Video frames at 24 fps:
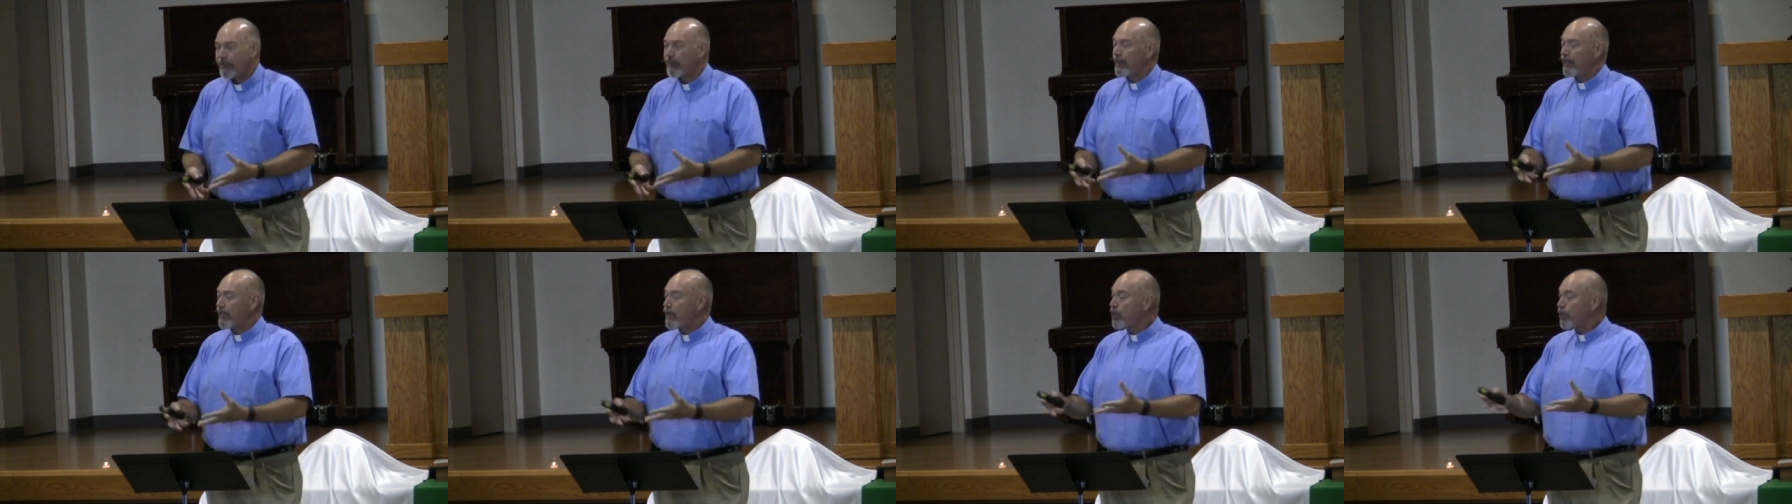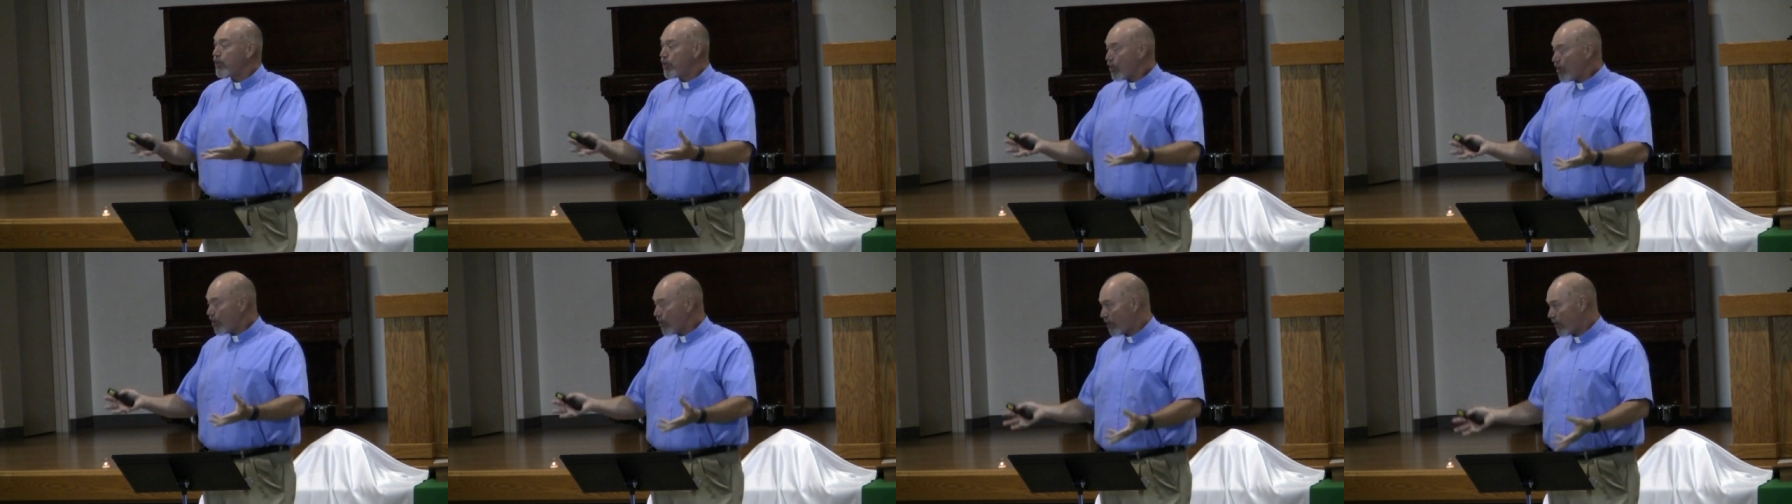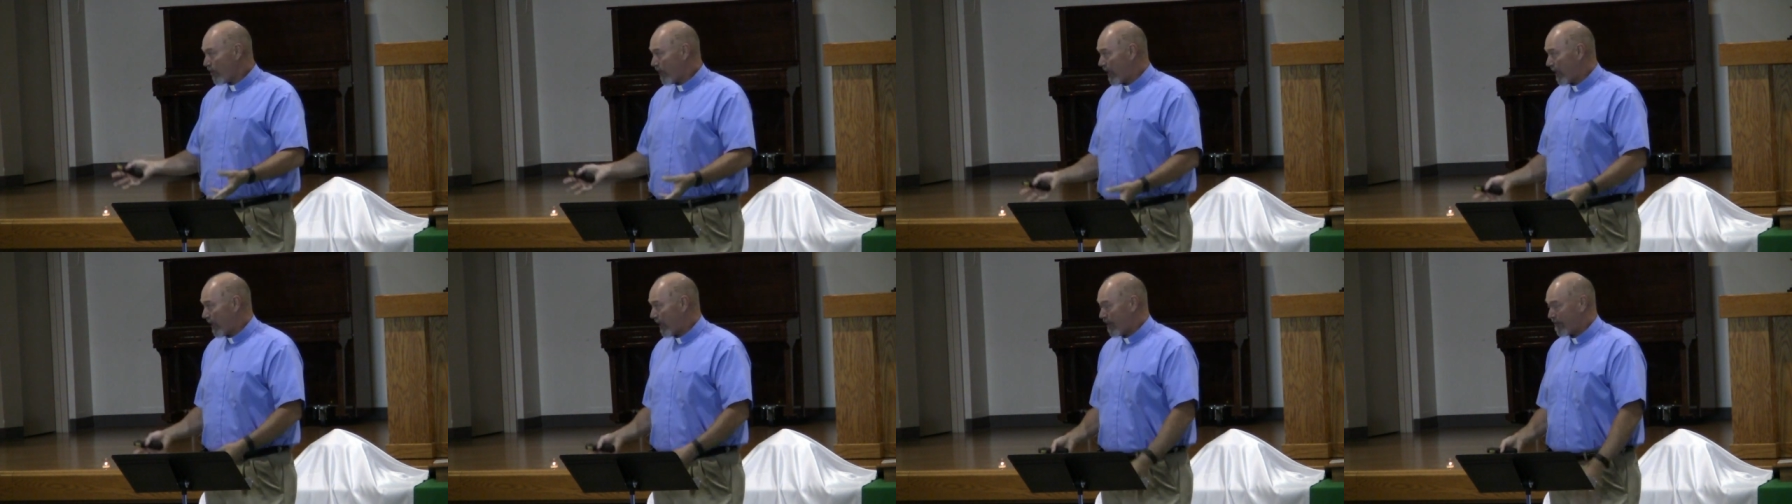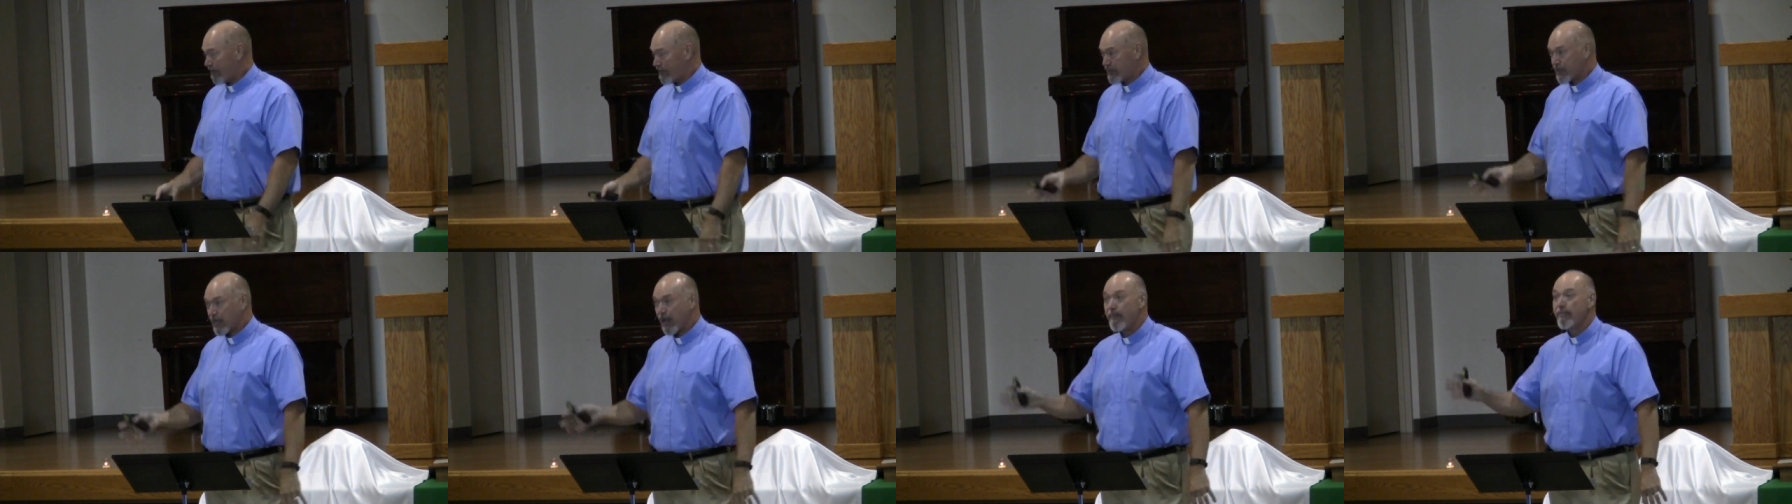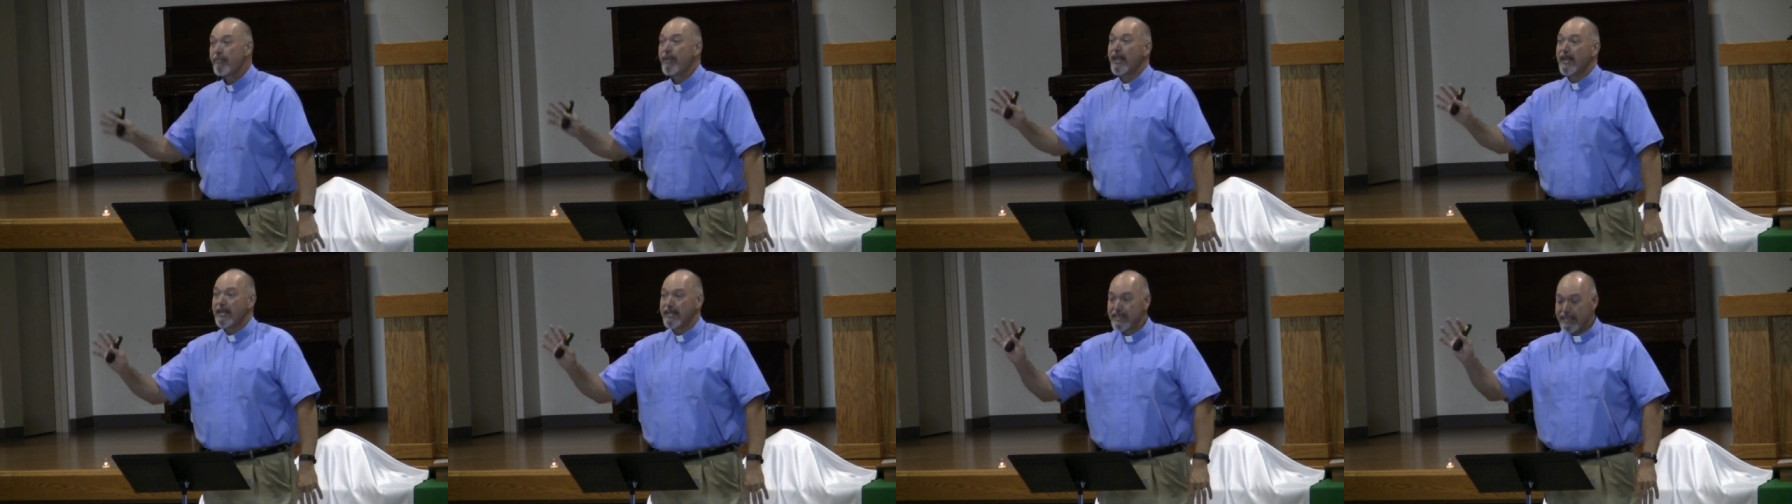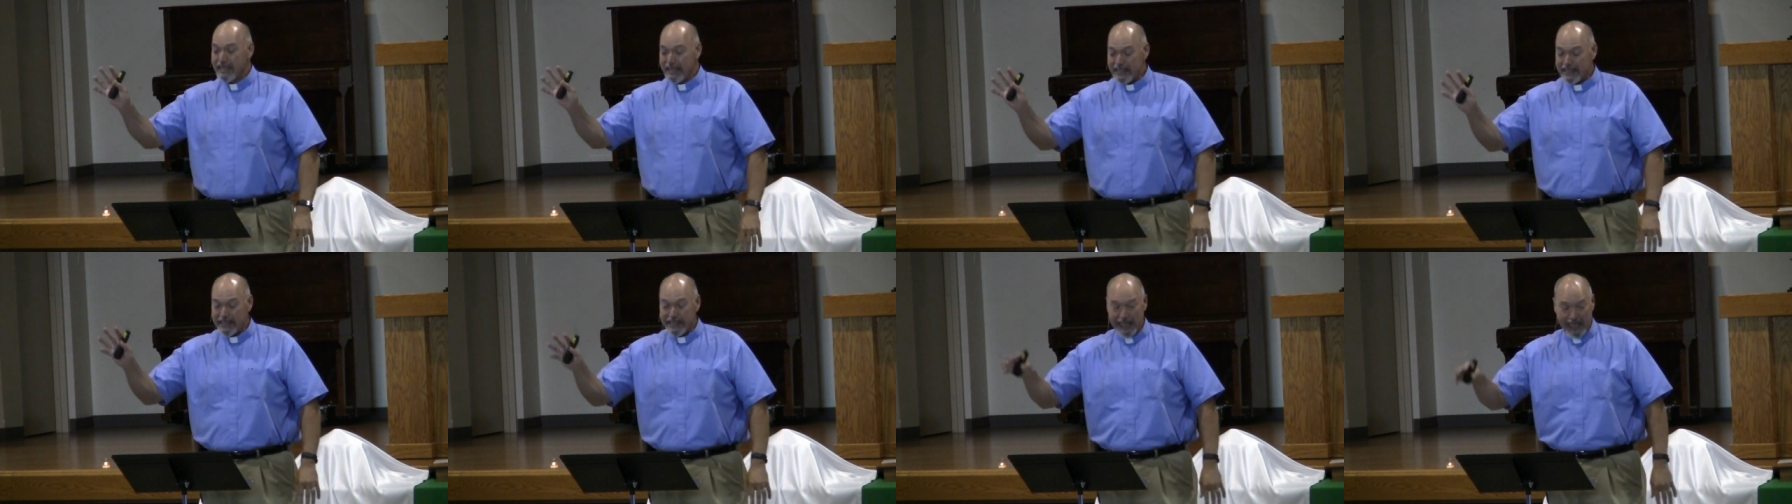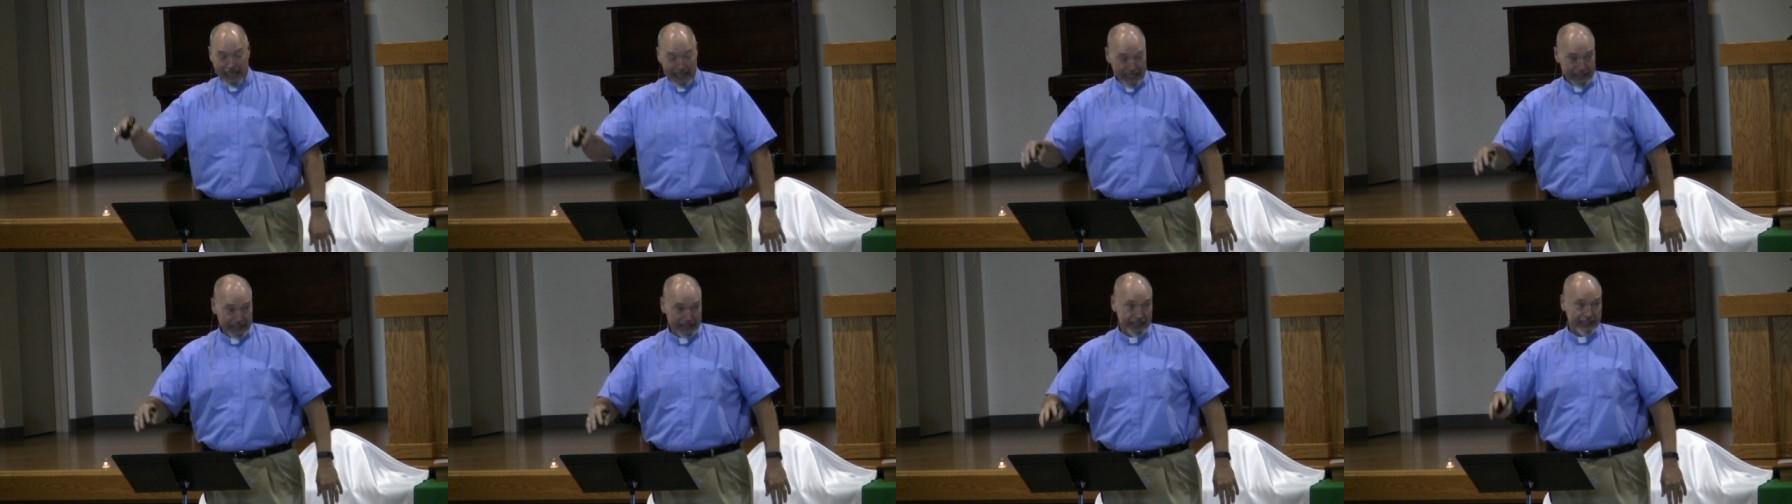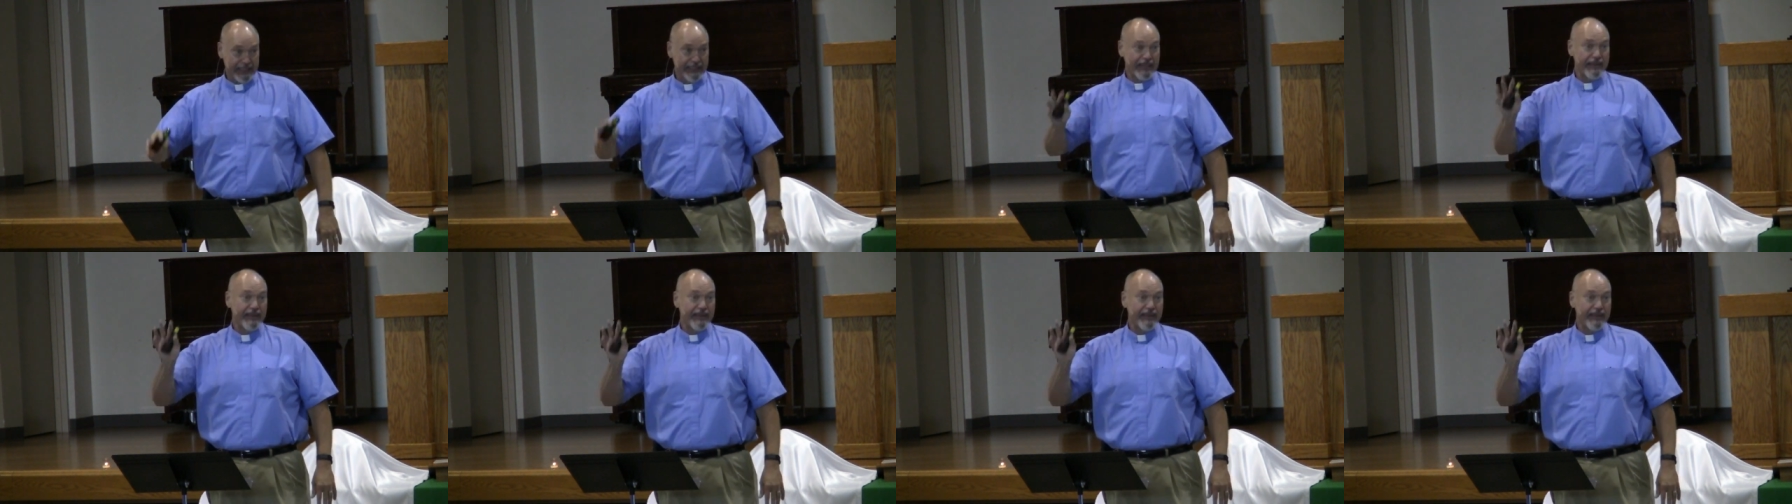the curing of some diseases